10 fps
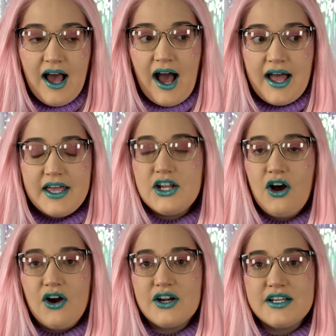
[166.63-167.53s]
I had
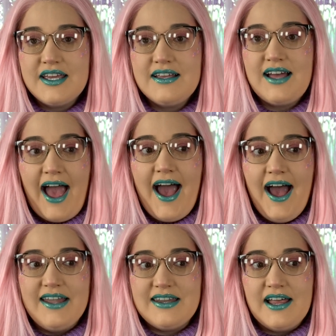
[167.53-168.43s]
already
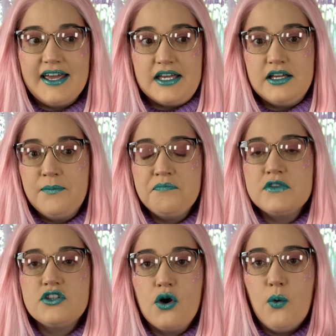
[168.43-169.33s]
had like
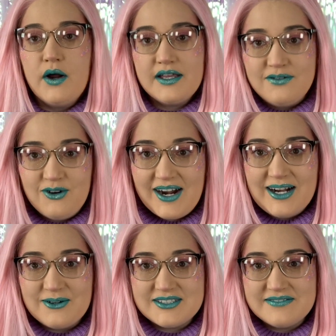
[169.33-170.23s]
24
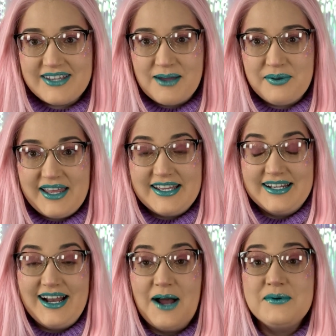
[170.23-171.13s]
hours of gameplay in
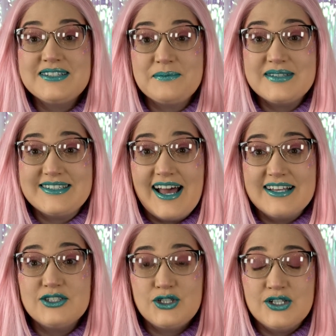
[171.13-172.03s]
it. I was
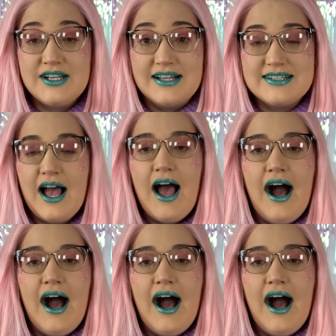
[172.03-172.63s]
obsessed, could not stop.